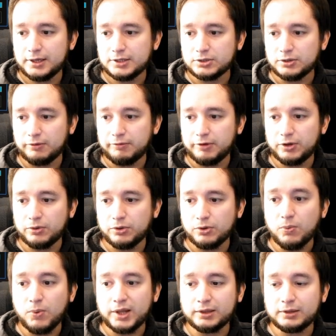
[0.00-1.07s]
So if you
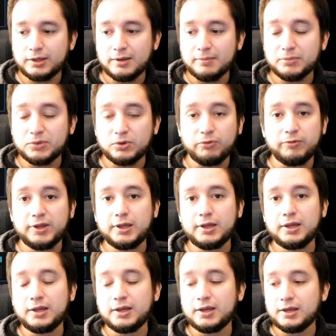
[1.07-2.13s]
don't want them to
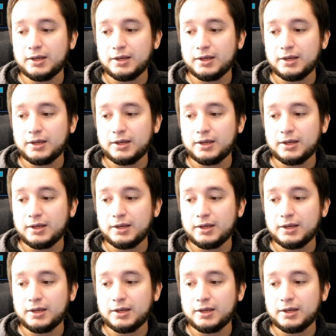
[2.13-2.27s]
be,